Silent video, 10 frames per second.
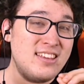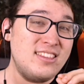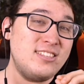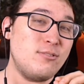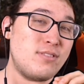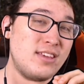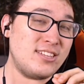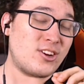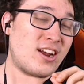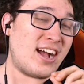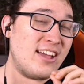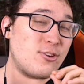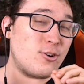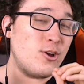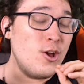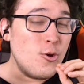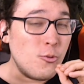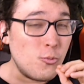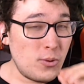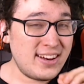These 2 things are either
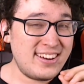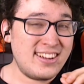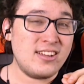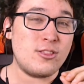win